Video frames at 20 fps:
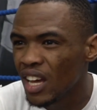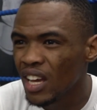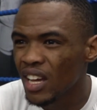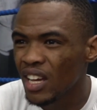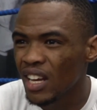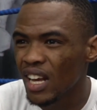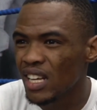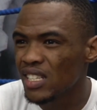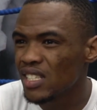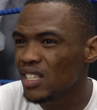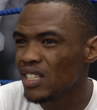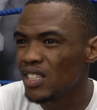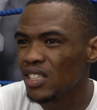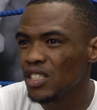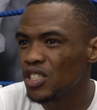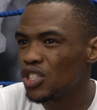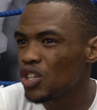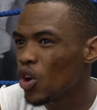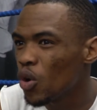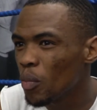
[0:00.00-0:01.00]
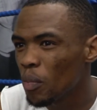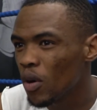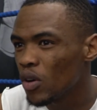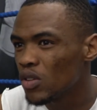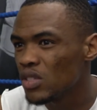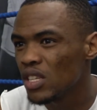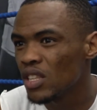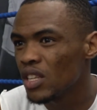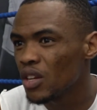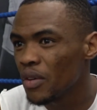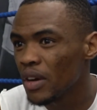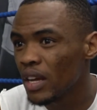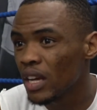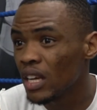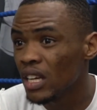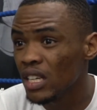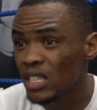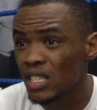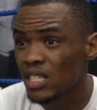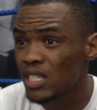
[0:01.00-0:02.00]
He doesn't showboat in the ring.
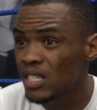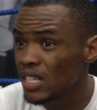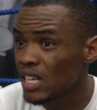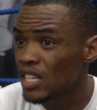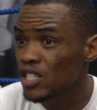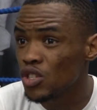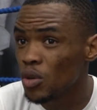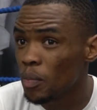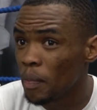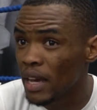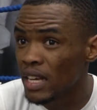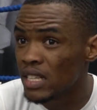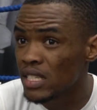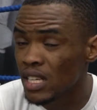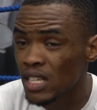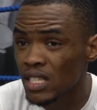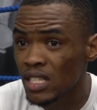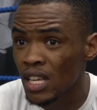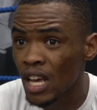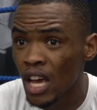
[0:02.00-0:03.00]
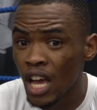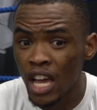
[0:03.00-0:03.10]
He just sticks to basics.